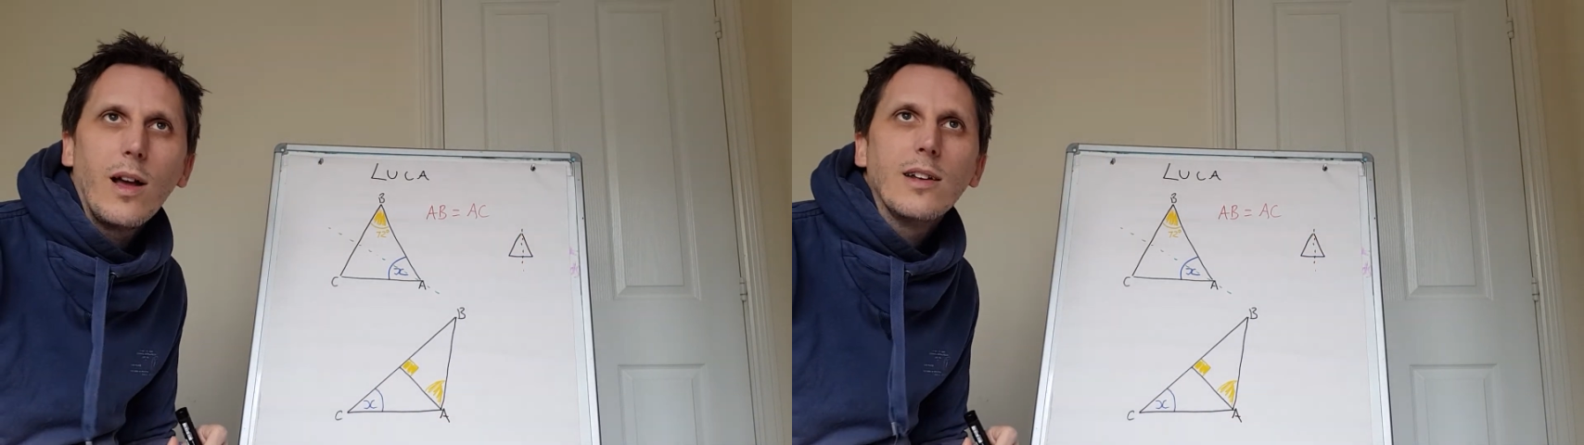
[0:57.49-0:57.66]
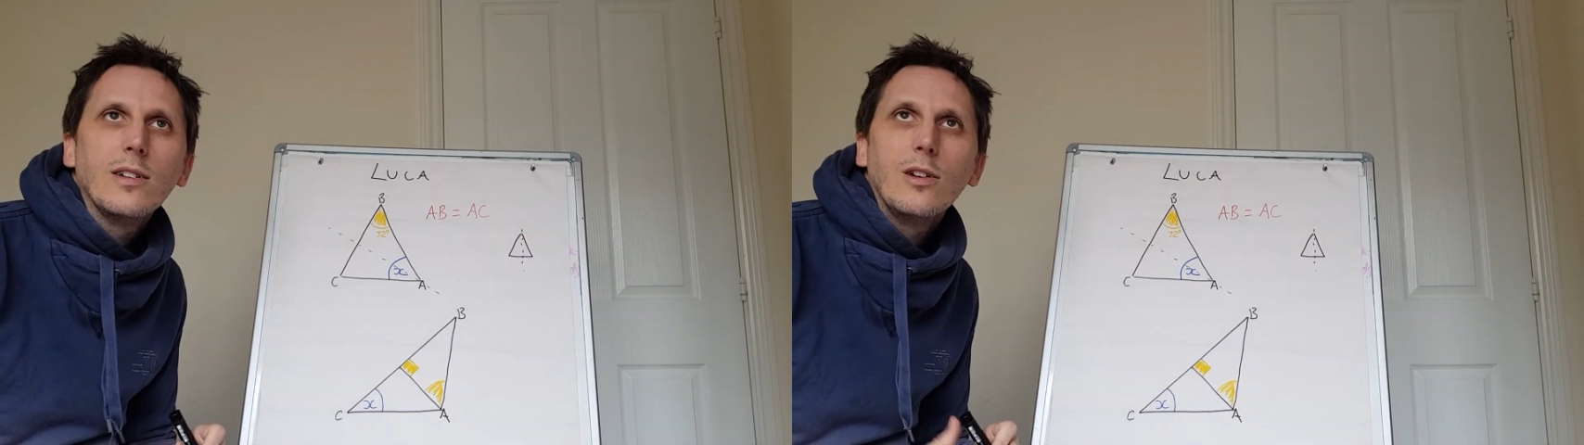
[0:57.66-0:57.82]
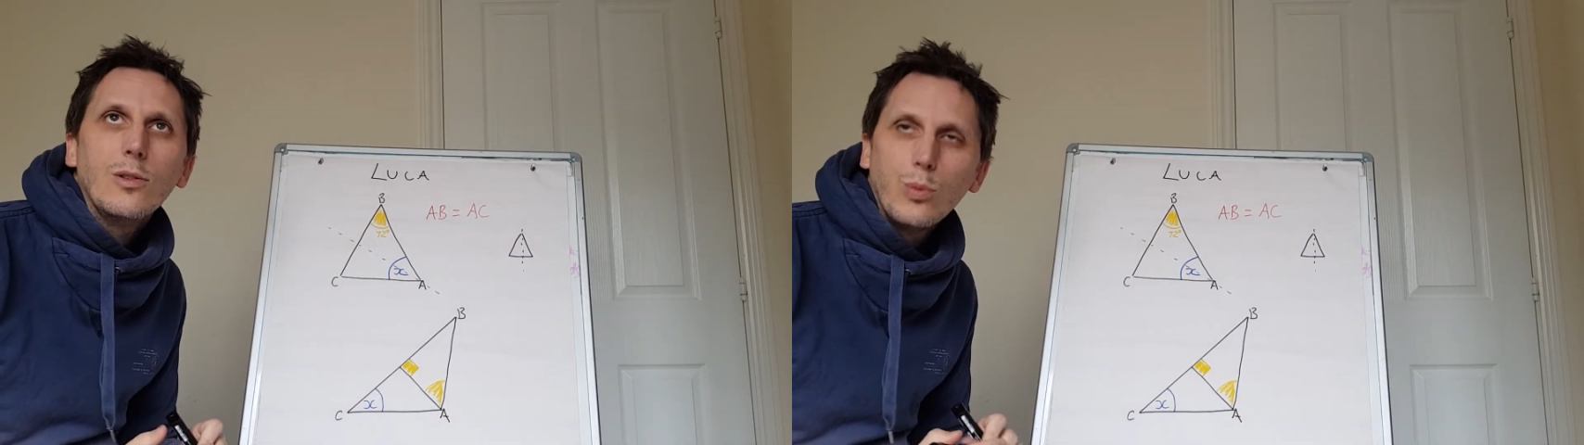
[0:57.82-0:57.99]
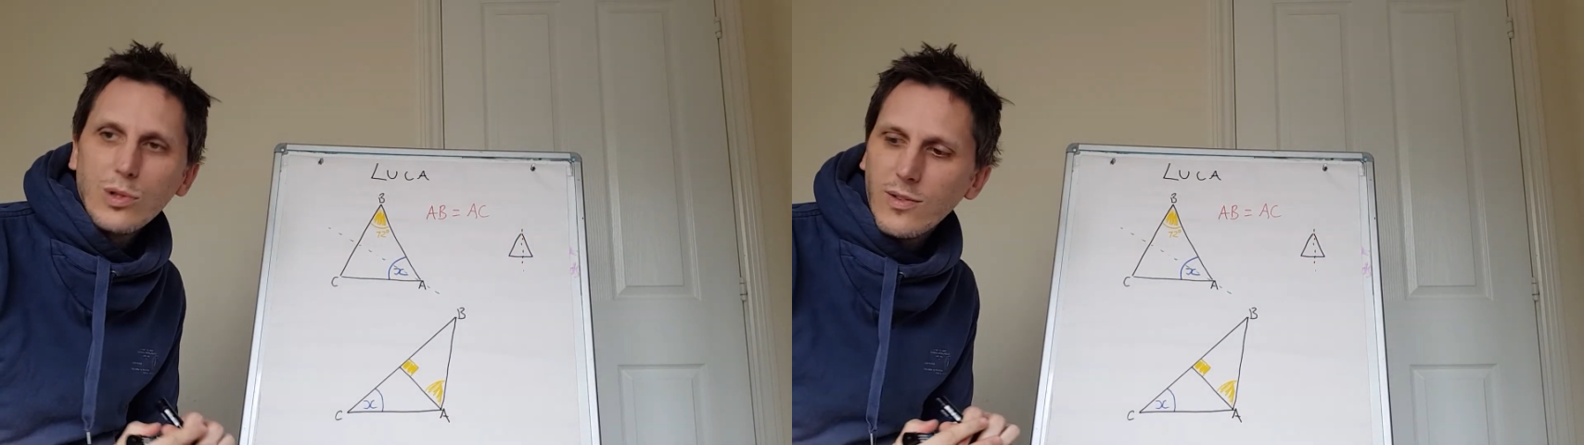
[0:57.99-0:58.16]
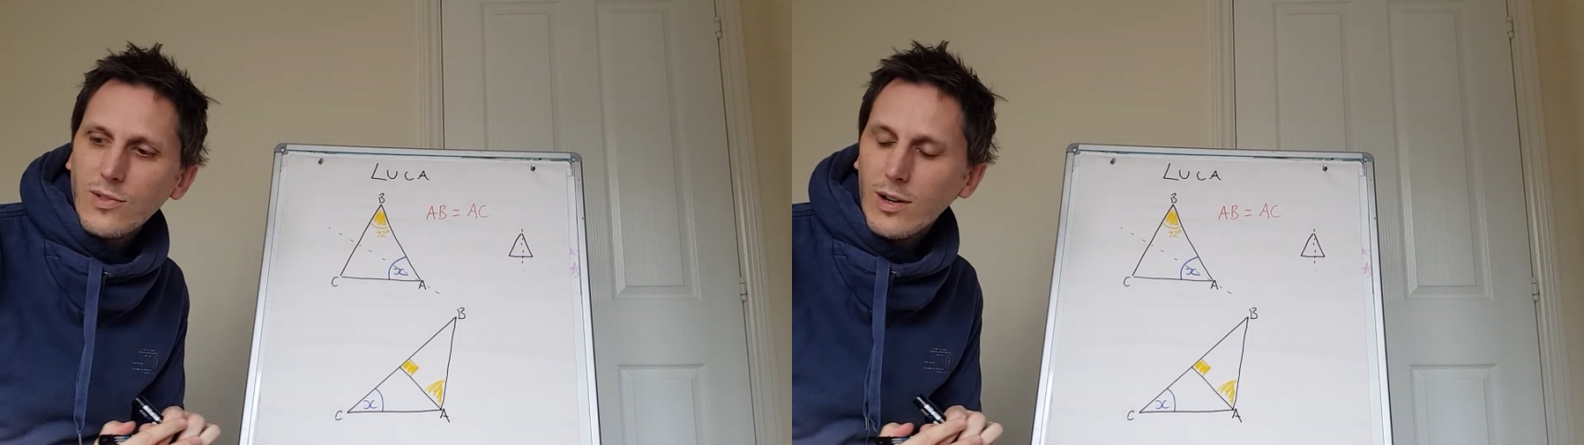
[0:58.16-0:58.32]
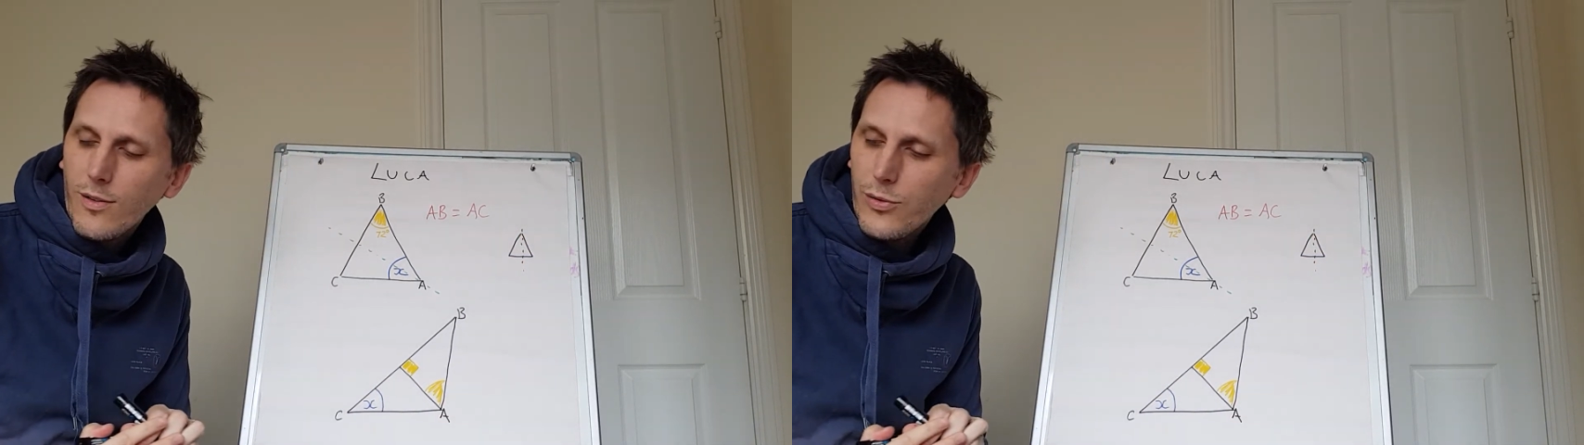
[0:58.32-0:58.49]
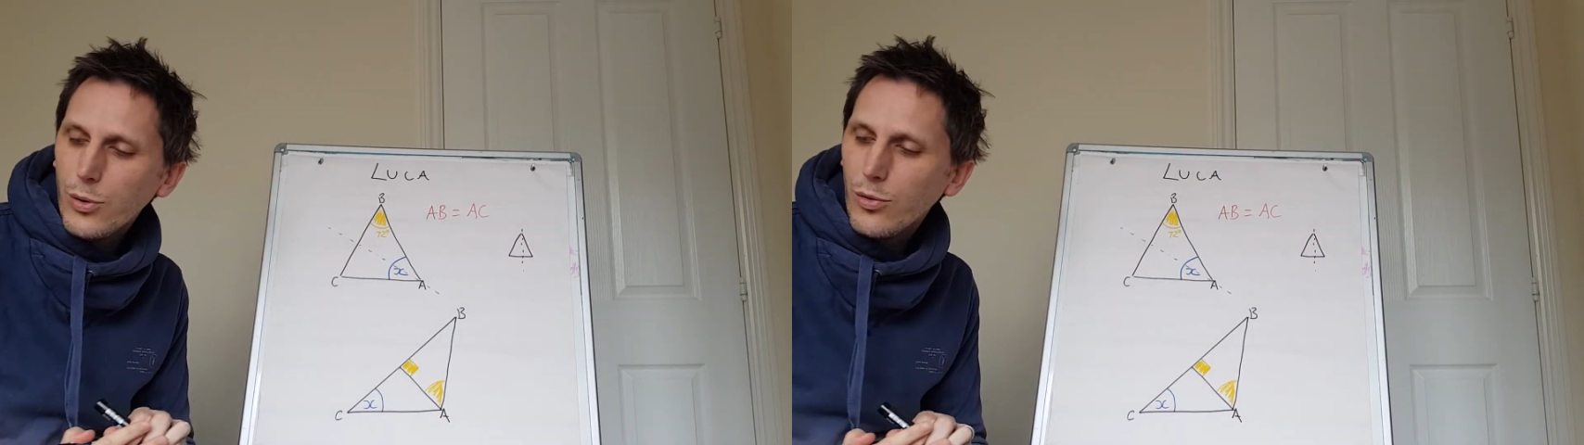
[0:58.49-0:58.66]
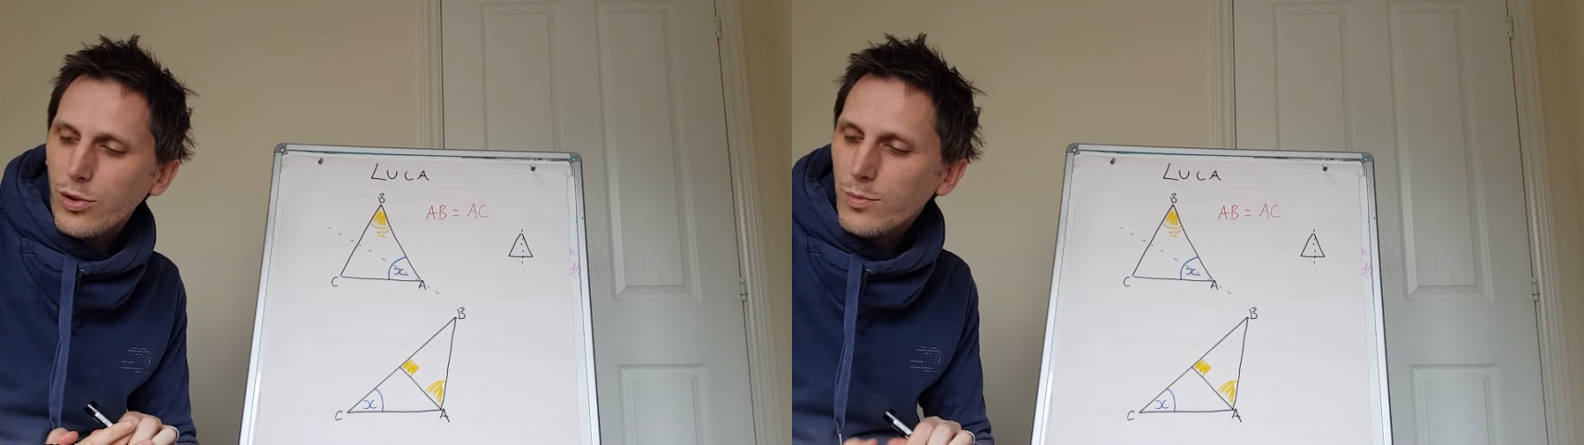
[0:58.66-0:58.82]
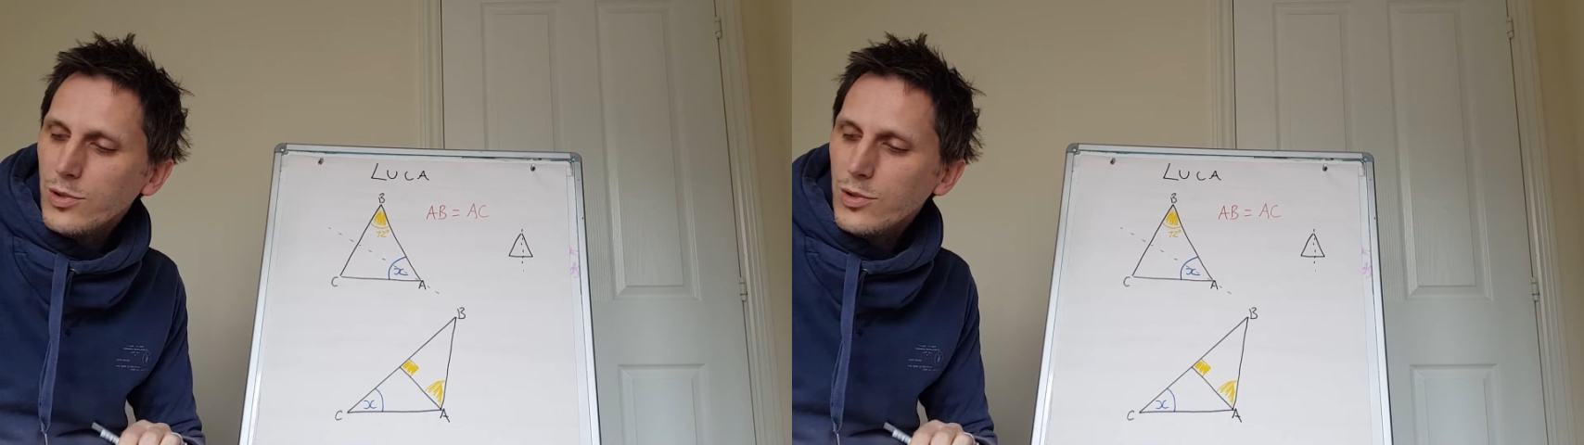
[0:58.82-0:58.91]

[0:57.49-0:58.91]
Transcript: I don't know, once you've done a few of them,